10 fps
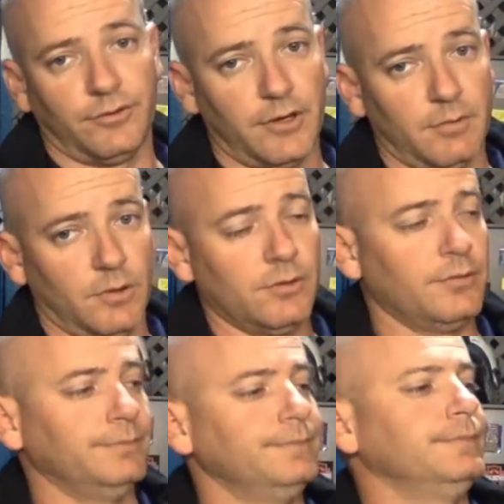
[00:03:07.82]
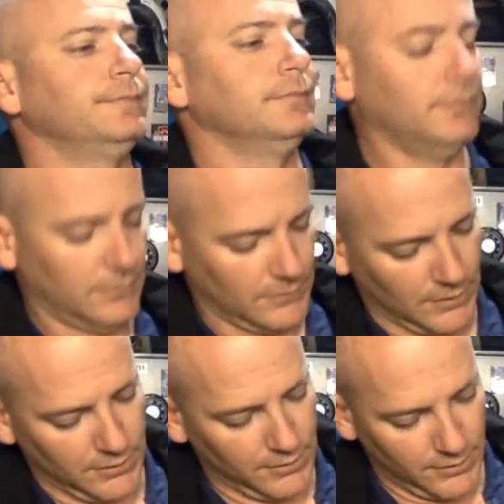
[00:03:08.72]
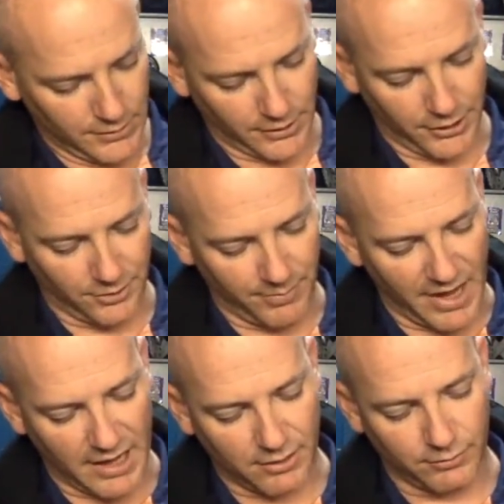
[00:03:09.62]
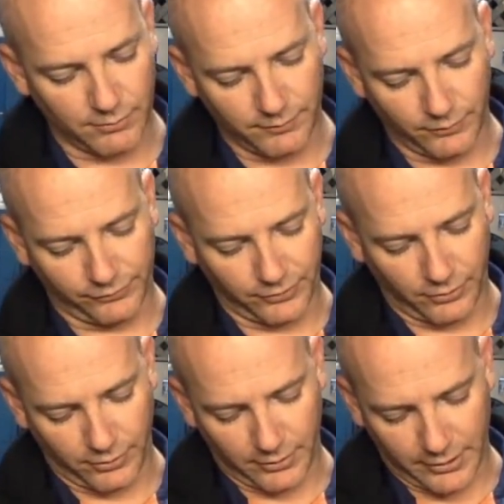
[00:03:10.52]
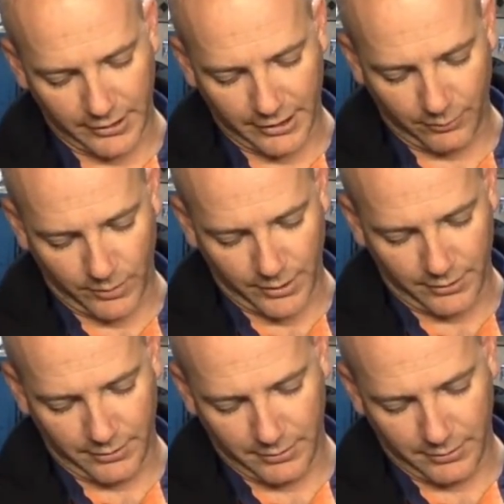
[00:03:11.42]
M-LOK. And in the back, we've also got another one